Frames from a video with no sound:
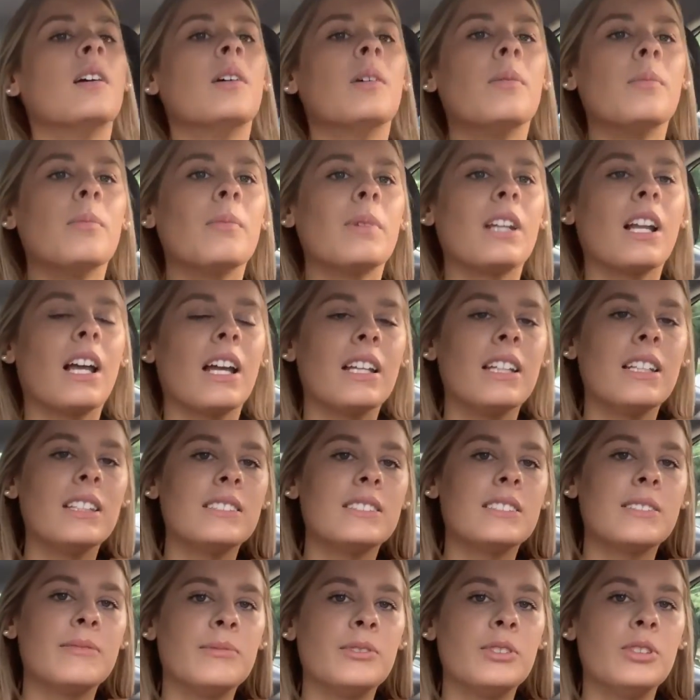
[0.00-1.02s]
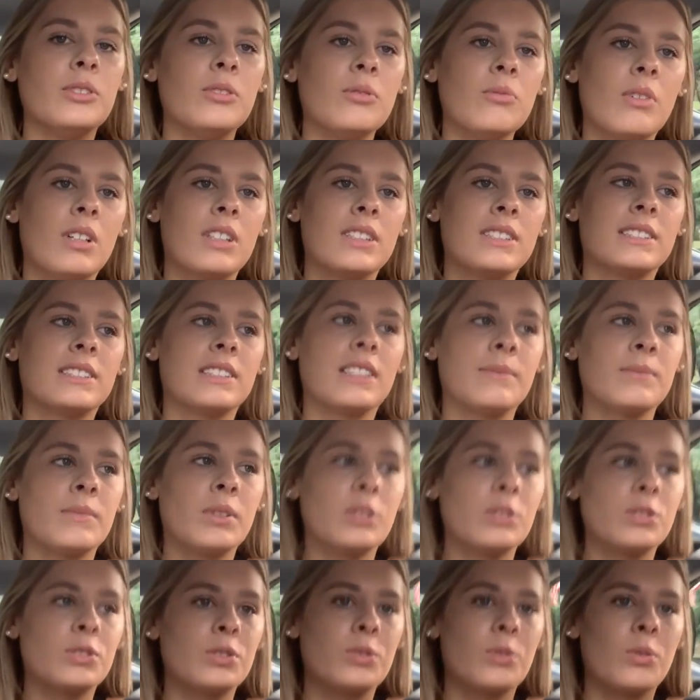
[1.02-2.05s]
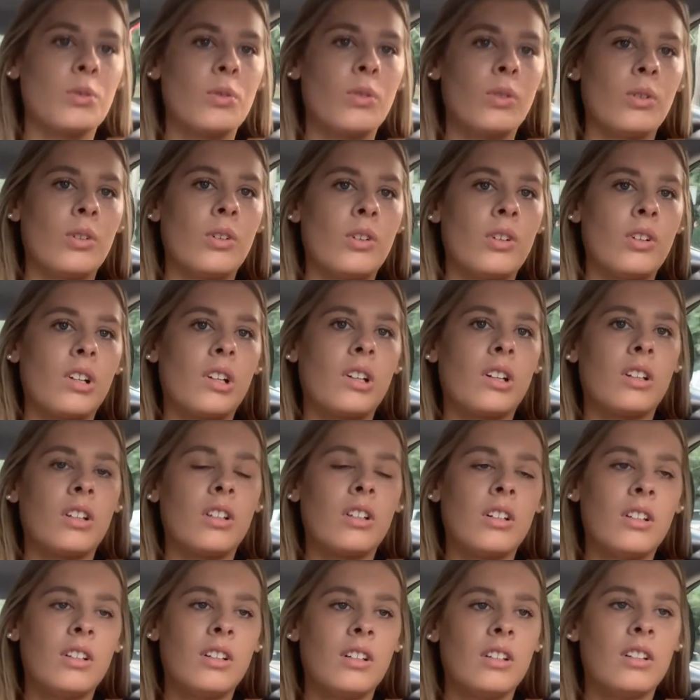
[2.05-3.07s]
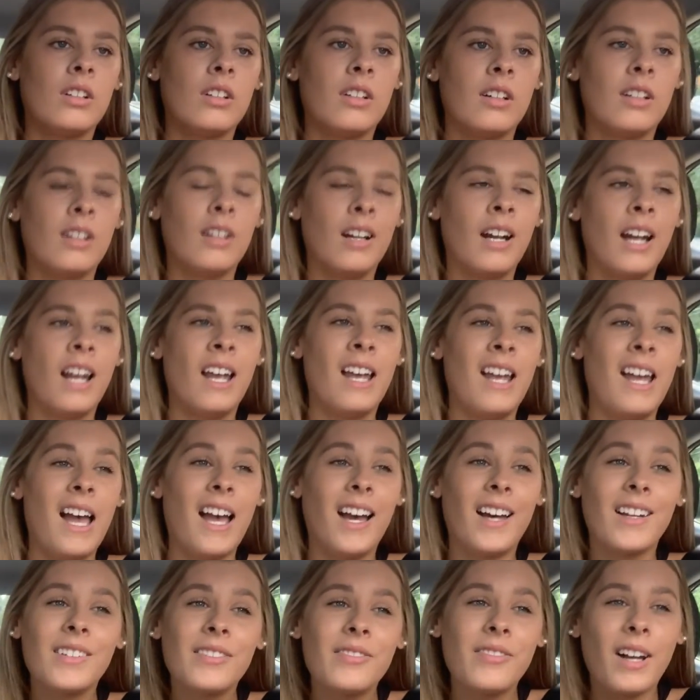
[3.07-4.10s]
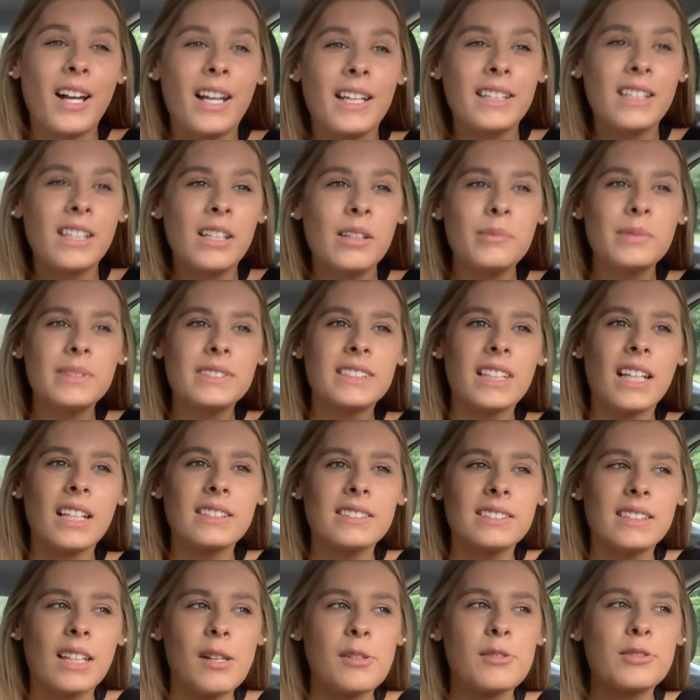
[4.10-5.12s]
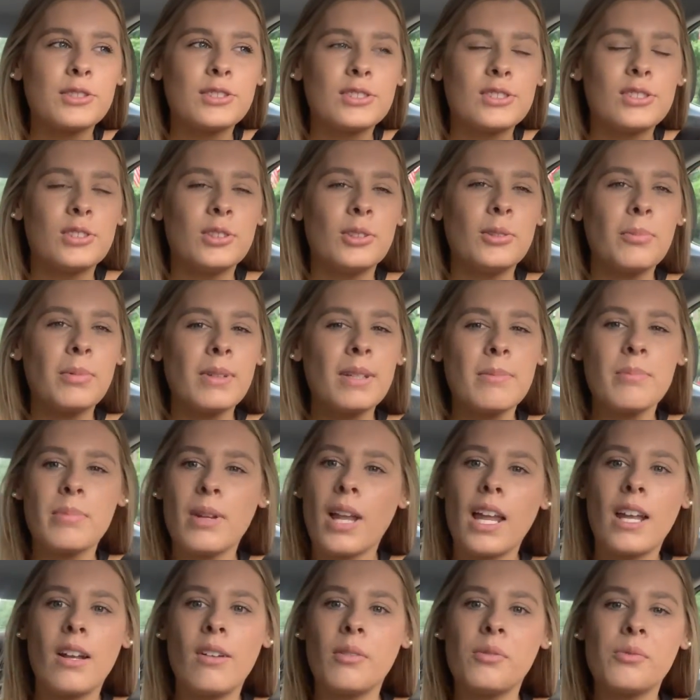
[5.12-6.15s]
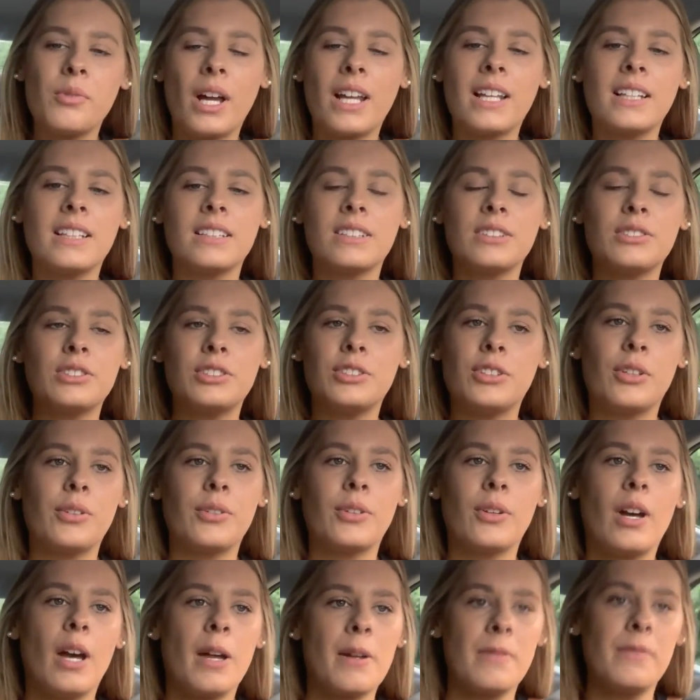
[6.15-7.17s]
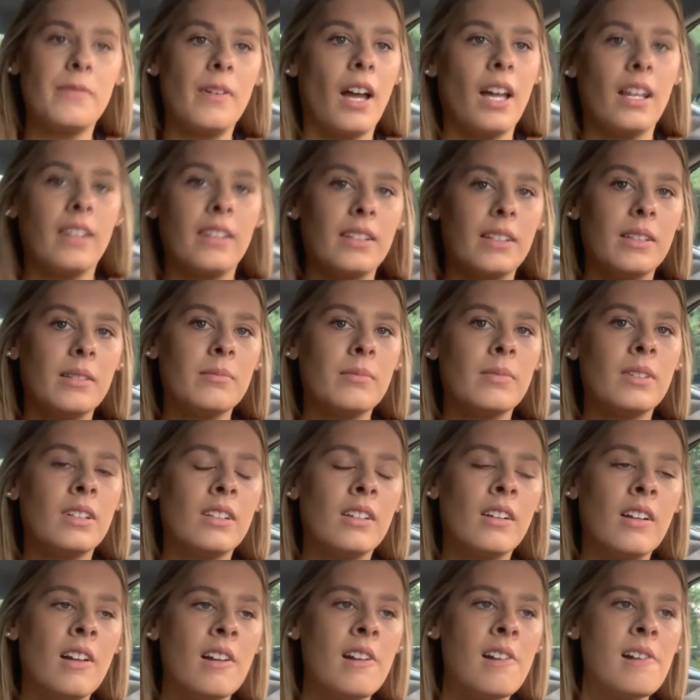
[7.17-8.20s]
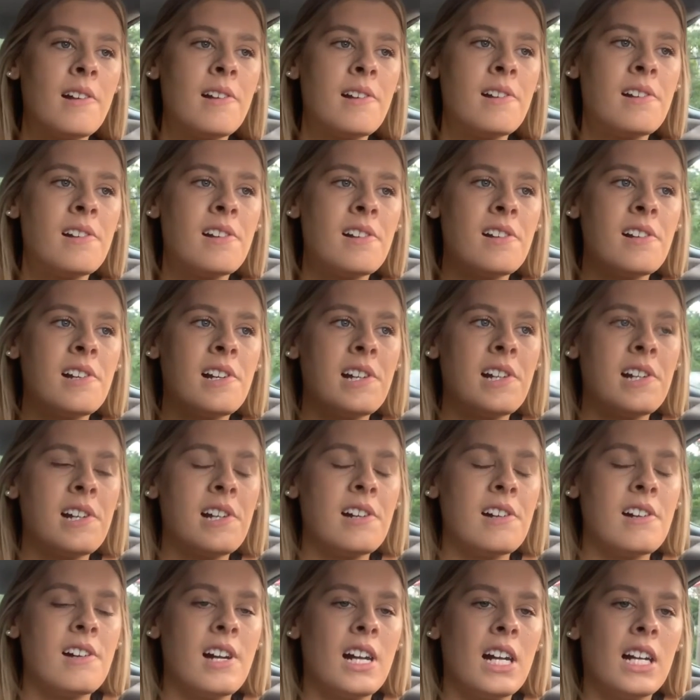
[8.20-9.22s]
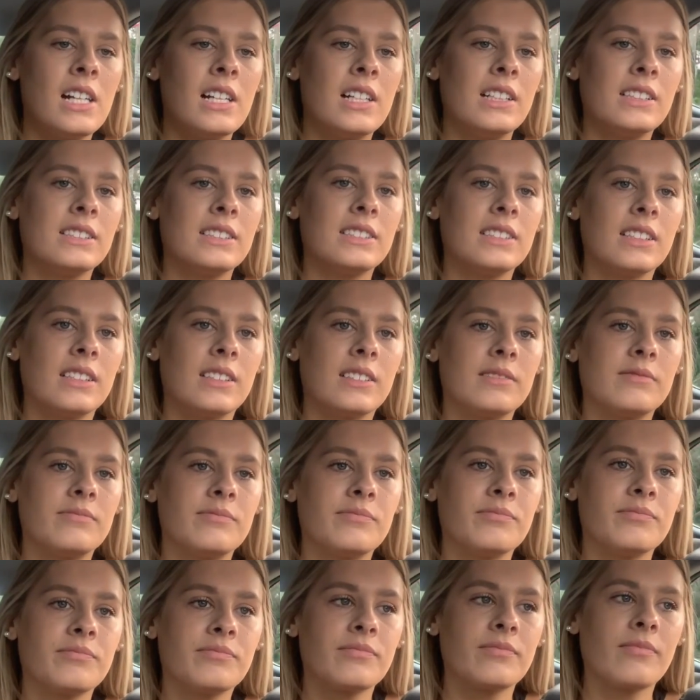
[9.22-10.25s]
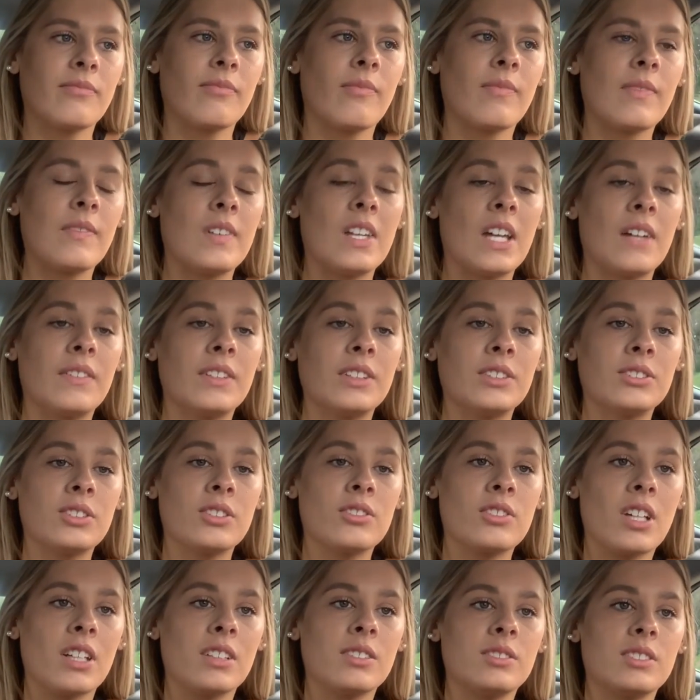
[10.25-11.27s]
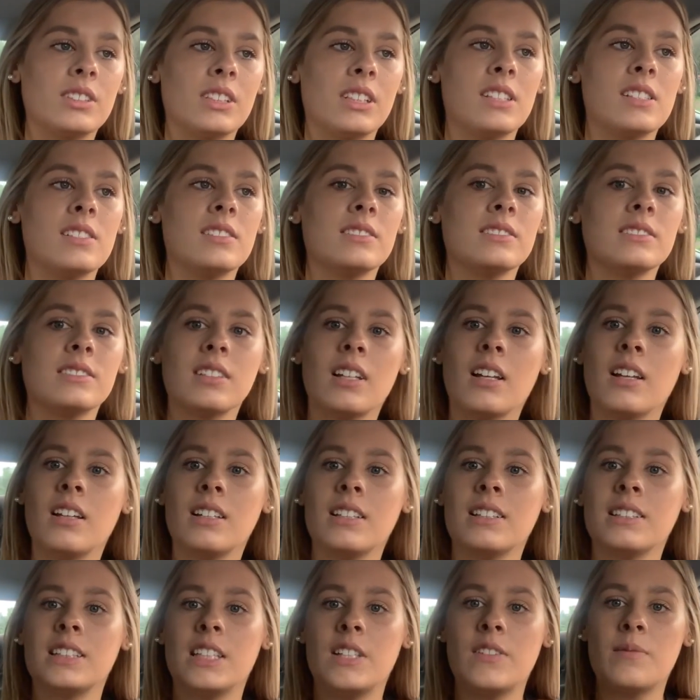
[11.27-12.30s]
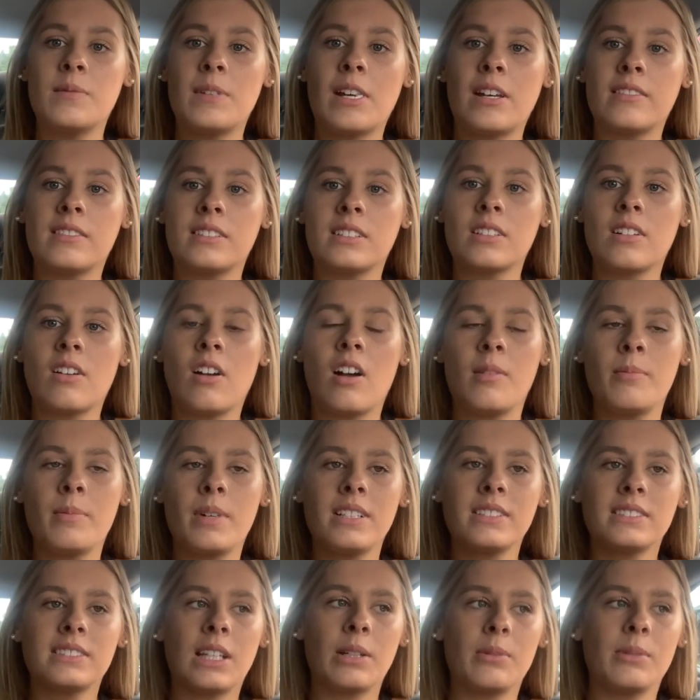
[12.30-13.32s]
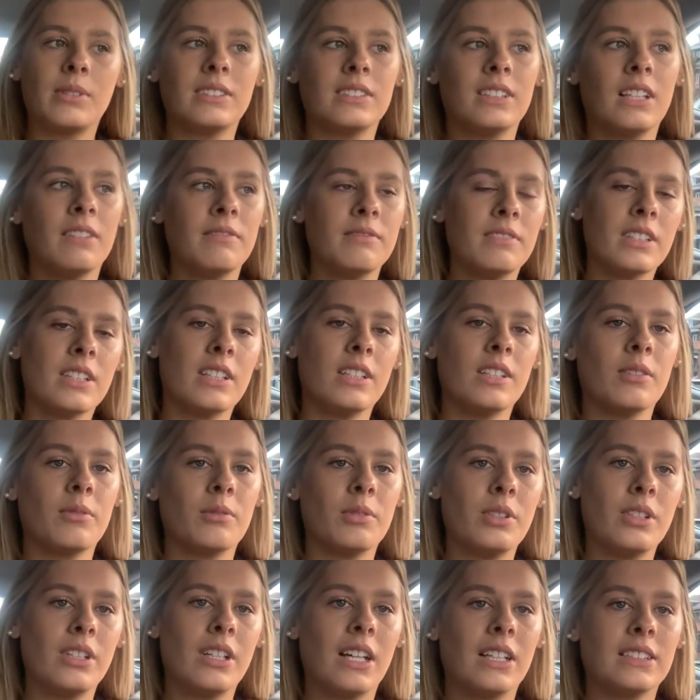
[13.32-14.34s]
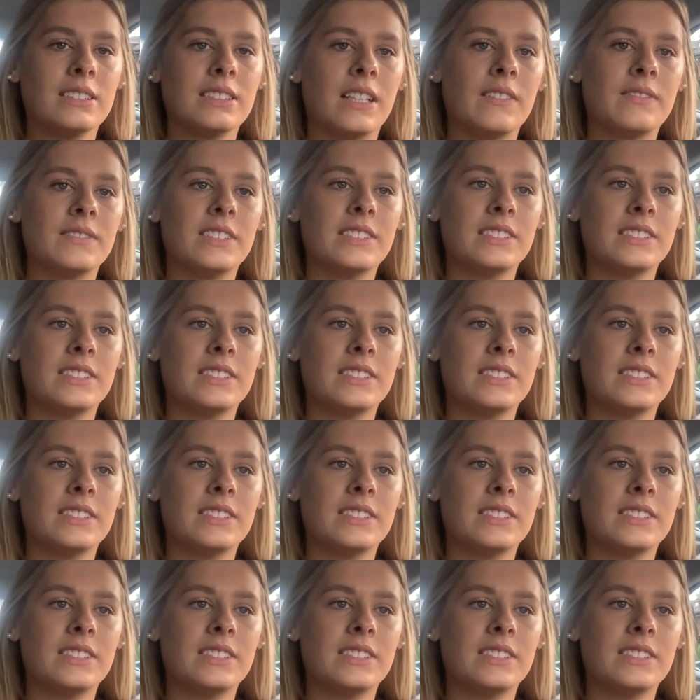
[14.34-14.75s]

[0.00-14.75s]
But I need some new ones, I'm not sure how to find them. Does that sound stupid? But I don't, I literally don't know how to find them. So, if you have any suggestions, leave them down in the comments. I would love to hear what you guys have to